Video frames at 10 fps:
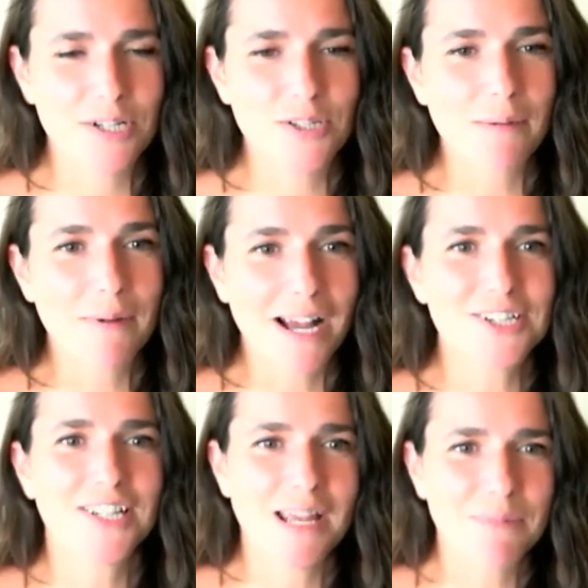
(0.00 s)
so I'm
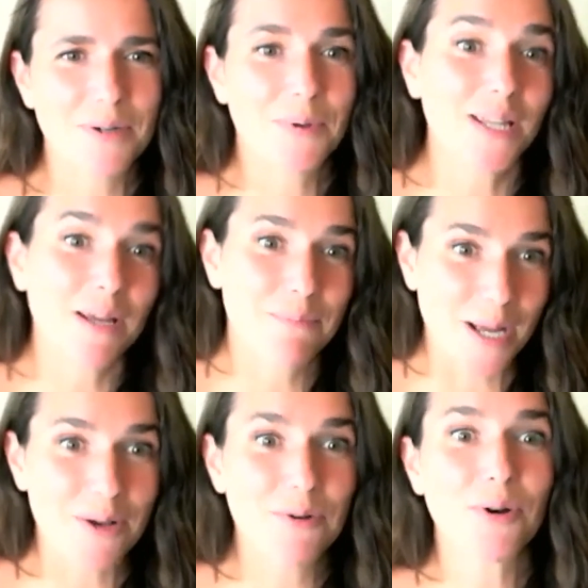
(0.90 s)
actually able to put like
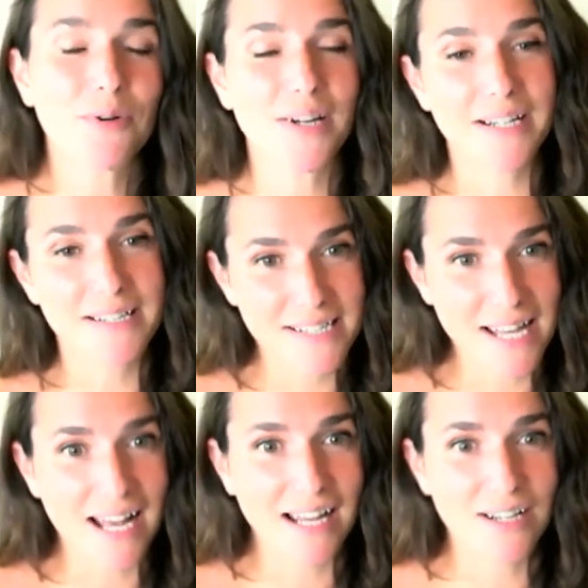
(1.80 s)
microgreens
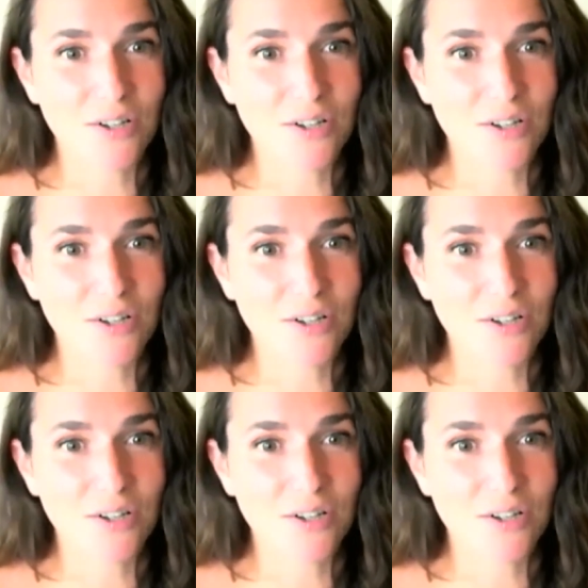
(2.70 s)
and